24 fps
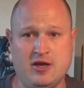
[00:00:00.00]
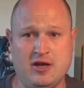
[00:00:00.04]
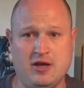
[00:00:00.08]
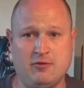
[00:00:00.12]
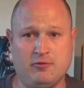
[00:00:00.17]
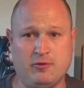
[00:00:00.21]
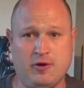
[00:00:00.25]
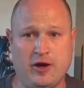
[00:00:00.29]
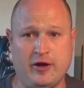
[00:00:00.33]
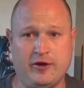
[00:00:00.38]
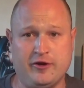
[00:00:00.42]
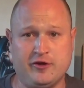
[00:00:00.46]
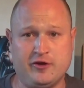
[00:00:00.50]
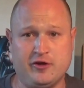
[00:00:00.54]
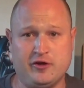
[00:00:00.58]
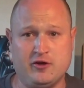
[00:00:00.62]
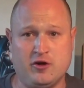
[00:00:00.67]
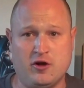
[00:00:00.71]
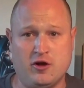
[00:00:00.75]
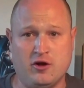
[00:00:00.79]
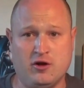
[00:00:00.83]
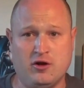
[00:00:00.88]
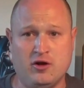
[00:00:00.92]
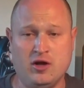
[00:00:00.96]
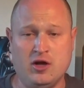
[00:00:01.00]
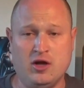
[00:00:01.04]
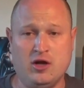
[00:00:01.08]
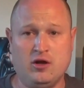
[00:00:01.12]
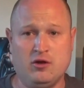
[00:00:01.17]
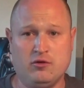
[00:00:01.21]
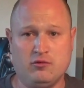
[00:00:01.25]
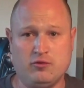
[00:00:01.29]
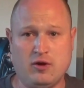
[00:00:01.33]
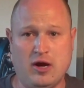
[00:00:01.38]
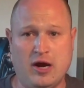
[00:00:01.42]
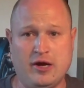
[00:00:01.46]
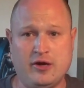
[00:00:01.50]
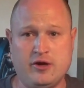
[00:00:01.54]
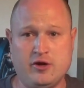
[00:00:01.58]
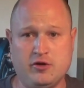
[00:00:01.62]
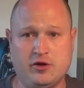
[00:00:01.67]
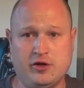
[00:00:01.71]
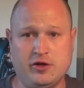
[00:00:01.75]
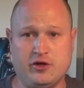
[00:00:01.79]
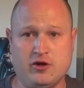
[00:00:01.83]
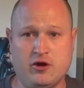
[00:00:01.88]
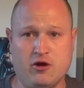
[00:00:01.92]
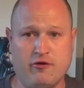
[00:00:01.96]
at
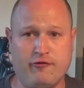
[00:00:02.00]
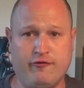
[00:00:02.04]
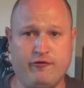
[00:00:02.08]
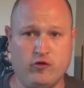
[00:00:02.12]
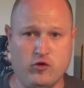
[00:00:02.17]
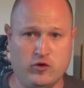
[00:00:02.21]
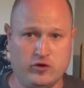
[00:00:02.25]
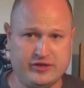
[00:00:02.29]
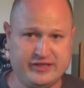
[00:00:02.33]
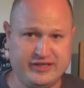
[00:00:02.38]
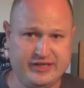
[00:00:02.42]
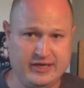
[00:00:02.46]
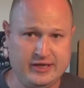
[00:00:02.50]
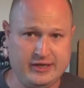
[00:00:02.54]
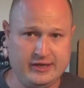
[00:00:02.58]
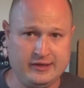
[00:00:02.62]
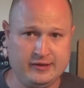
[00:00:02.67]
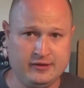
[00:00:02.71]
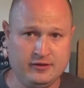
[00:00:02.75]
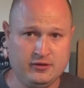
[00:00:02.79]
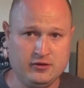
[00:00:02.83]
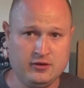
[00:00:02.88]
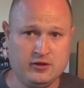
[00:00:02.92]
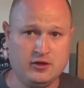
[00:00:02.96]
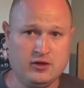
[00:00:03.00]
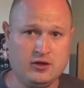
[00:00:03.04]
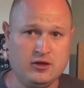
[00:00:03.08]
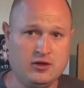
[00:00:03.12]
RhinoCanar14.